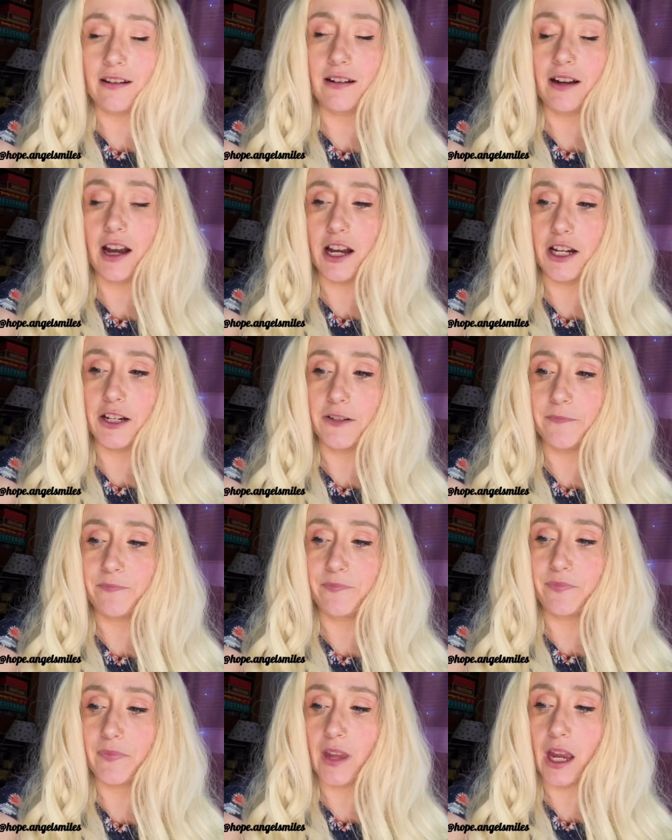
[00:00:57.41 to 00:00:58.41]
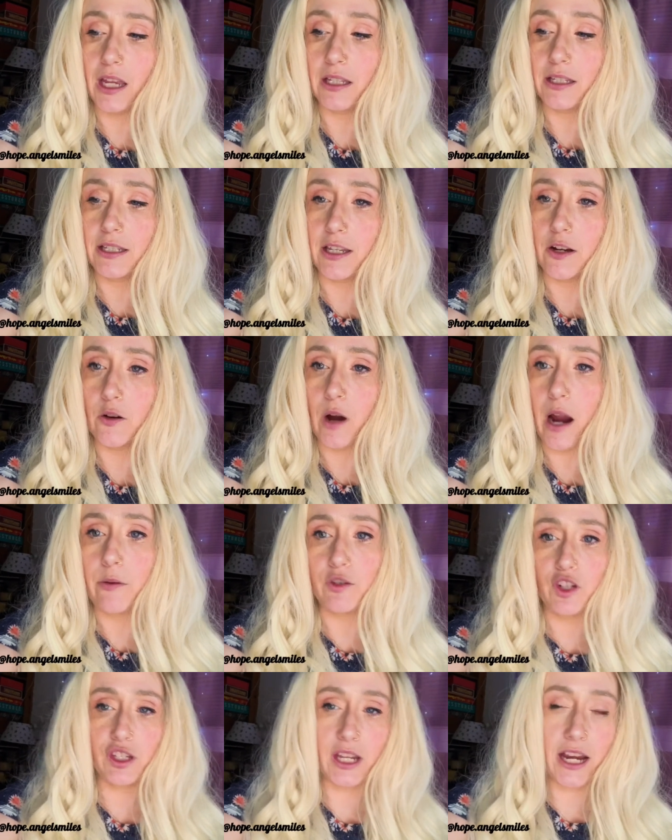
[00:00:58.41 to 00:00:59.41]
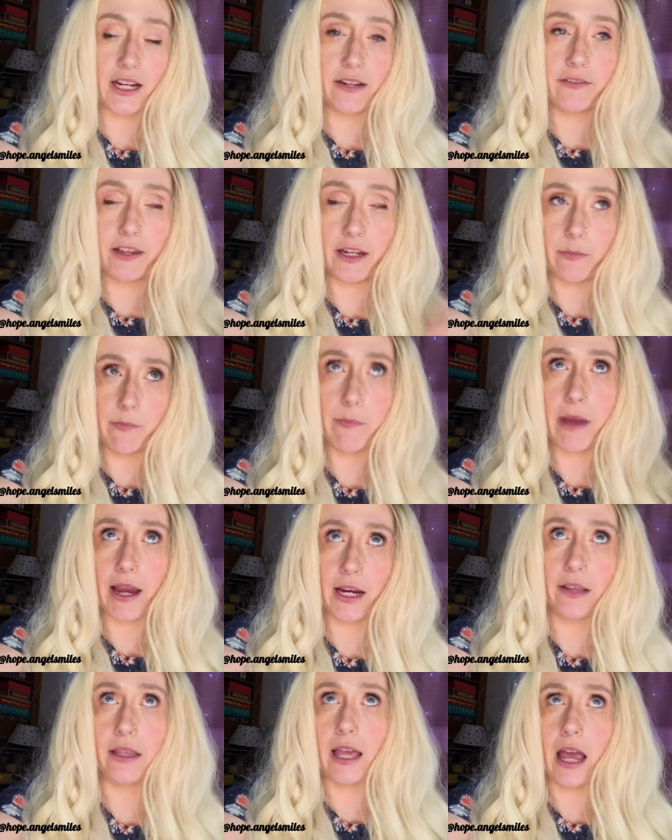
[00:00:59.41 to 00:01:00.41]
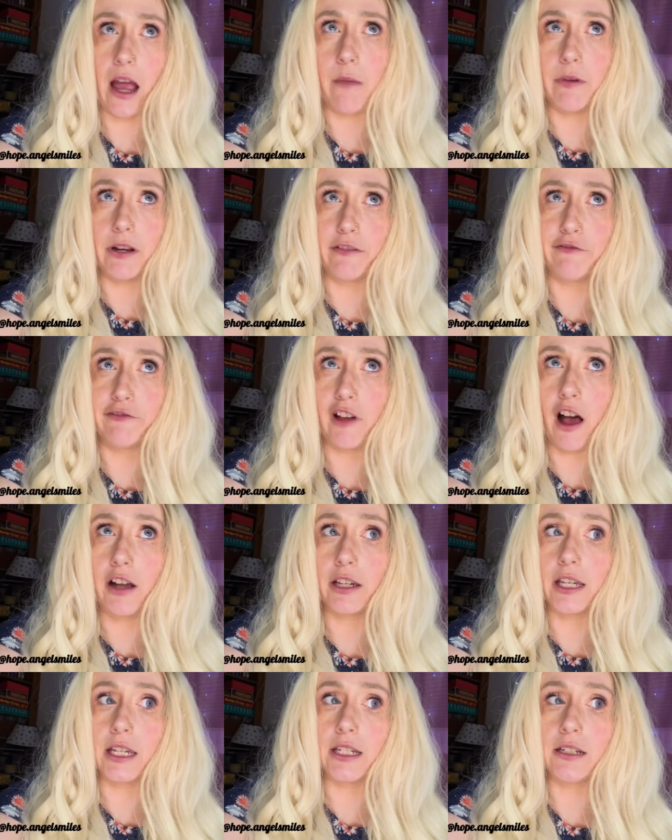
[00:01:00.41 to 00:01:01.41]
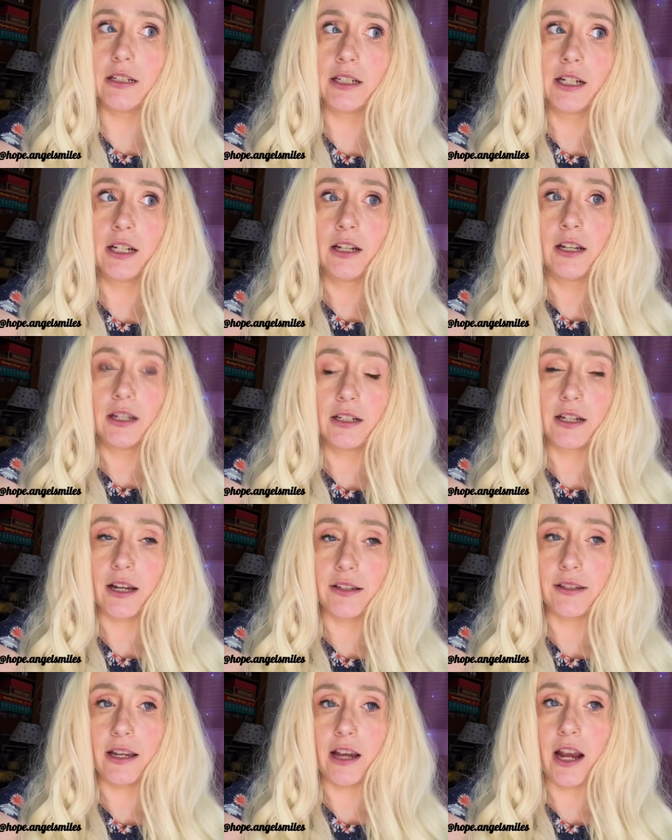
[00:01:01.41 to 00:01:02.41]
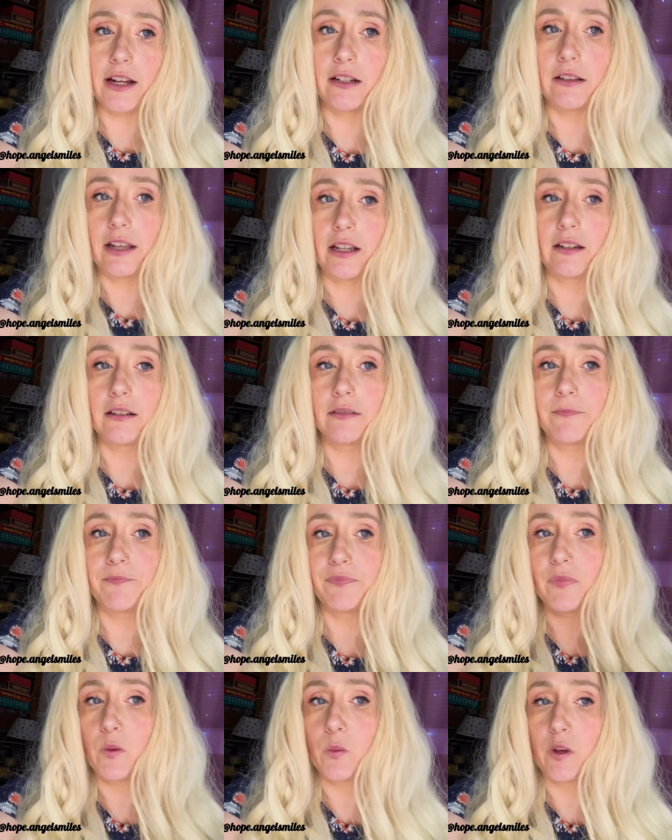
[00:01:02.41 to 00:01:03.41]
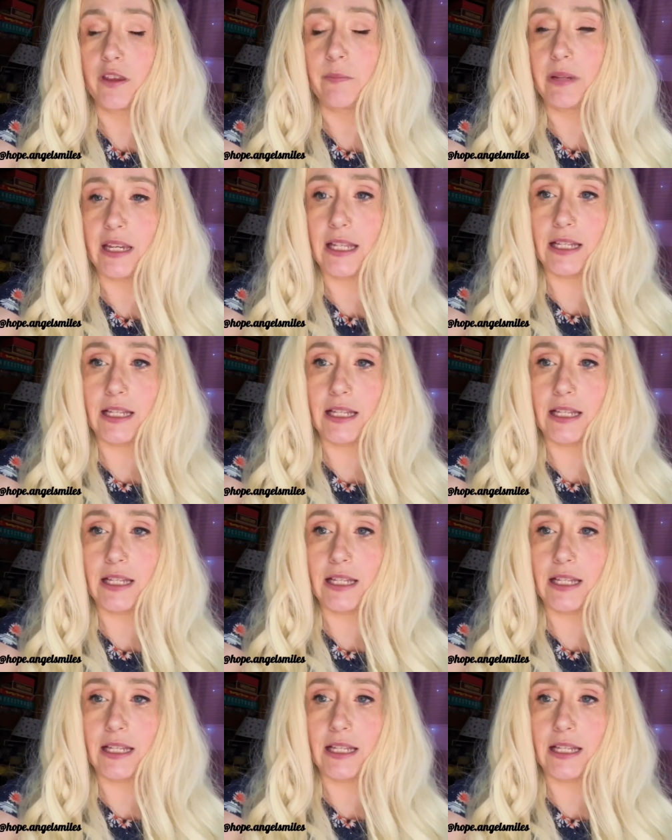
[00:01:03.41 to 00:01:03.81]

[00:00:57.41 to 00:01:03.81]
Um, and so I was just kind of getting back in the habit of vlogging because I kind of like, with being